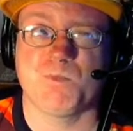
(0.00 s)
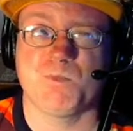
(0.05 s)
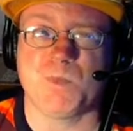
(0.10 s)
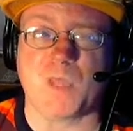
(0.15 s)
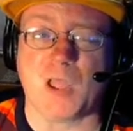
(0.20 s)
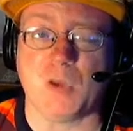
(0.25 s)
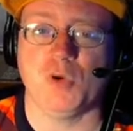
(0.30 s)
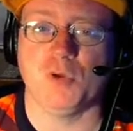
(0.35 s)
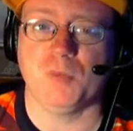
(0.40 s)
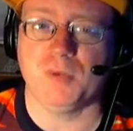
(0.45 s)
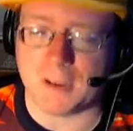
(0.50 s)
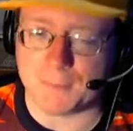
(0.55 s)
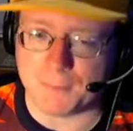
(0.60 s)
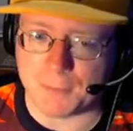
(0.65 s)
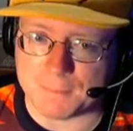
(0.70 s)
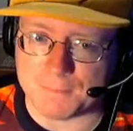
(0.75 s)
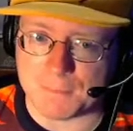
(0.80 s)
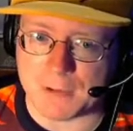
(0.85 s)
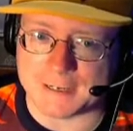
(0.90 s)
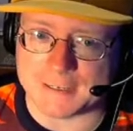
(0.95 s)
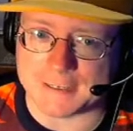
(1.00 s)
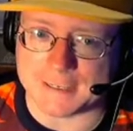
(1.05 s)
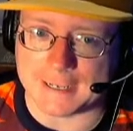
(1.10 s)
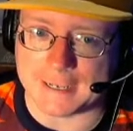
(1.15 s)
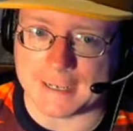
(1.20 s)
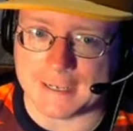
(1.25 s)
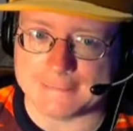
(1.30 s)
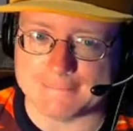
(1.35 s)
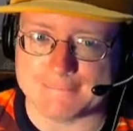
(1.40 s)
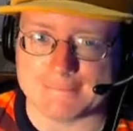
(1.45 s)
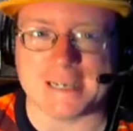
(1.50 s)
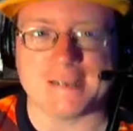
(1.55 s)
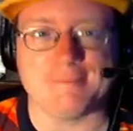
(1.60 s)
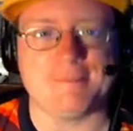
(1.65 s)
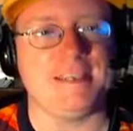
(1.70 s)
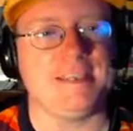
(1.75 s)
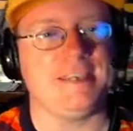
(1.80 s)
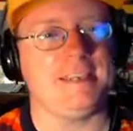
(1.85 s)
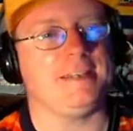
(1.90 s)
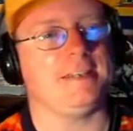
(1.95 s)
will be up on Monday. I
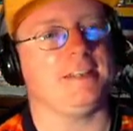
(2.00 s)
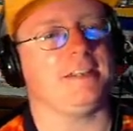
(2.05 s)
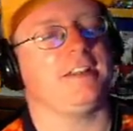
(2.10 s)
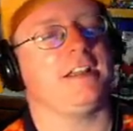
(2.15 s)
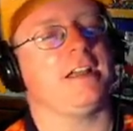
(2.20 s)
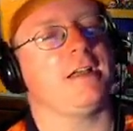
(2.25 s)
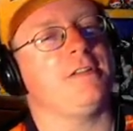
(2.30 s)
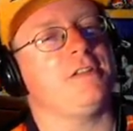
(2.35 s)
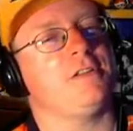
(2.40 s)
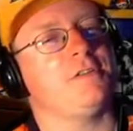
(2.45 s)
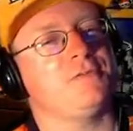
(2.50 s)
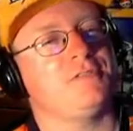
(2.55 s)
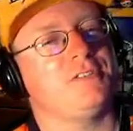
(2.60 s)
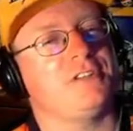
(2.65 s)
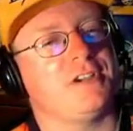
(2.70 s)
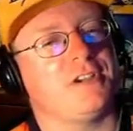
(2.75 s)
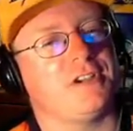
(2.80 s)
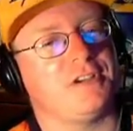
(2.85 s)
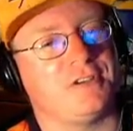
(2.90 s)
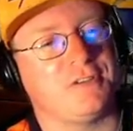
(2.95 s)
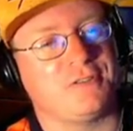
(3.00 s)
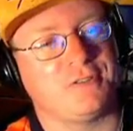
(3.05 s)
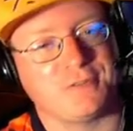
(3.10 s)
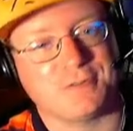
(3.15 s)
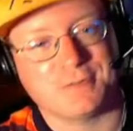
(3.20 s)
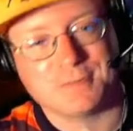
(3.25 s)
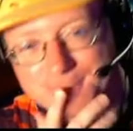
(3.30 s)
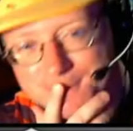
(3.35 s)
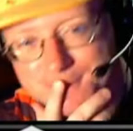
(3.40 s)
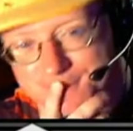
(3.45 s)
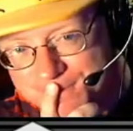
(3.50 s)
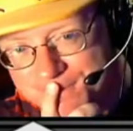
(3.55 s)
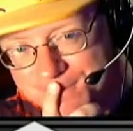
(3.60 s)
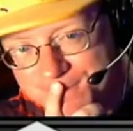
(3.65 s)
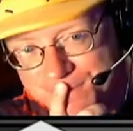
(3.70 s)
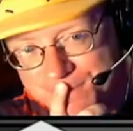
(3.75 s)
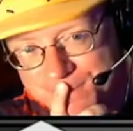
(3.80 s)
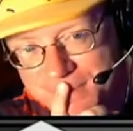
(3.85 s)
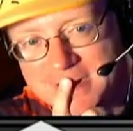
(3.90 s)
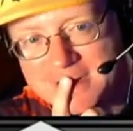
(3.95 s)
mean, I don't know.
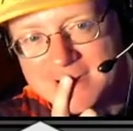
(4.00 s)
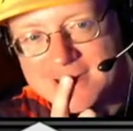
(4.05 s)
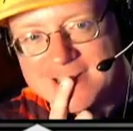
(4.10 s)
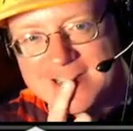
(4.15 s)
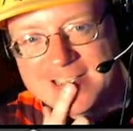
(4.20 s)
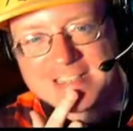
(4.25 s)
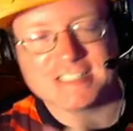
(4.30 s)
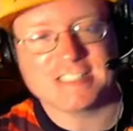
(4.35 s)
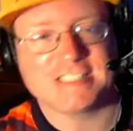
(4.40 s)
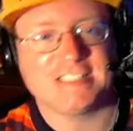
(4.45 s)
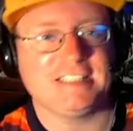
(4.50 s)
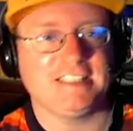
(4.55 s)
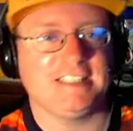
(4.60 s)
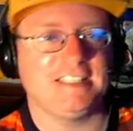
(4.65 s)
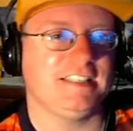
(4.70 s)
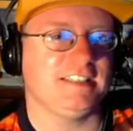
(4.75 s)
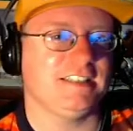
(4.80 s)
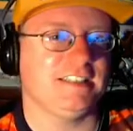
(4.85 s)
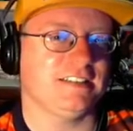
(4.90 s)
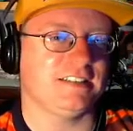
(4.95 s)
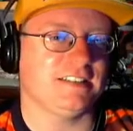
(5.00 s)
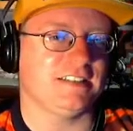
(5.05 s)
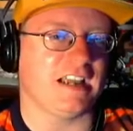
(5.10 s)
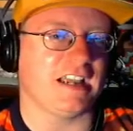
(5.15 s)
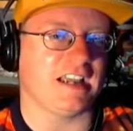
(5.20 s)
See, I